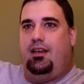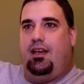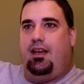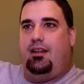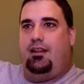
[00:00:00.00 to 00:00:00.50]

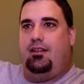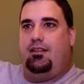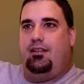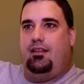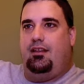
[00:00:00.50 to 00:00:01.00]
and
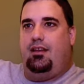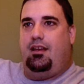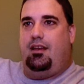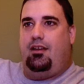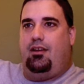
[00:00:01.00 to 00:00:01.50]

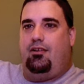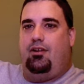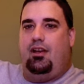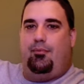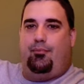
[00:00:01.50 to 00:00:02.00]
you know,
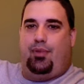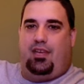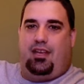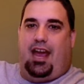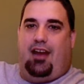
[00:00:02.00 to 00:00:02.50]

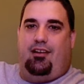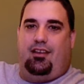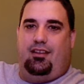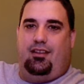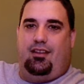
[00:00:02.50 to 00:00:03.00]
being
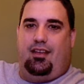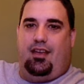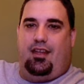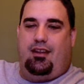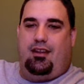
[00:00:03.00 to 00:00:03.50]
arrogant
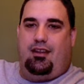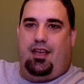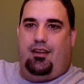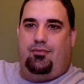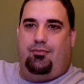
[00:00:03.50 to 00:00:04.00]
and
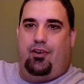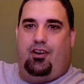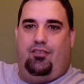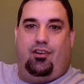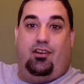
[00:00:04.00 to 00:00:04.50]
and
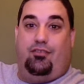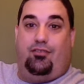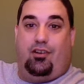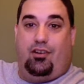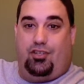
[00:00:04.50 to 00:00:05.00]
very very
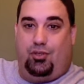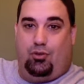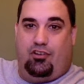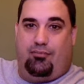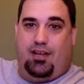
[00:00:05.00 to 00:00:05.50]
very
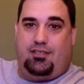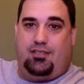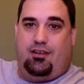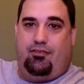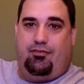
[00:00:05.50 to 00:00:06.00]
sure of
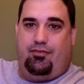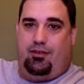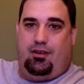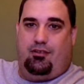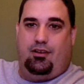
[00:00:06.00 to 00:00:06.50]
myself.
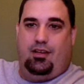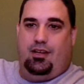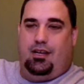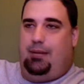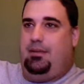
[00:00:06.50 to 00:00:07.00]
You know,
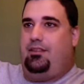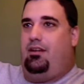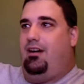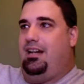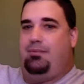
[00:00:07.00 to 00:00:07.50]
I'm not
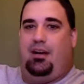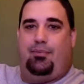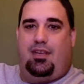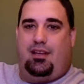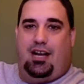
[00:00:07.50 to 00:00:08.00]
talking about
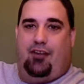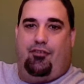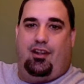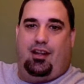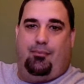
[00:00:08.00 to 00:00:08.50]
being
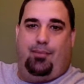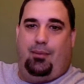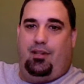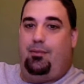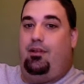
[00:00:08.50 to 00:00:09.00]
confident,
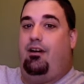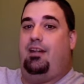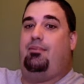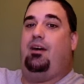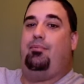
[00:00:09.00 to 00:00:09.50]
people. I'm talking
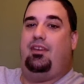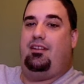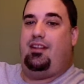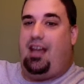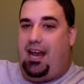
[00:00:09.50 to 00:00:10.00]
about
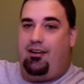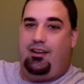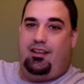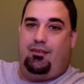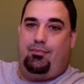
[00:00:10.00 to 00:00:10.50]
being
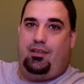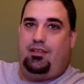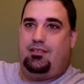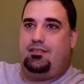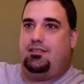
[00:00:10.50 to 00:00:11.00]
arrogant
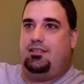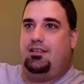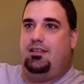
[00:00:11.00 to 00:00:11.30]
because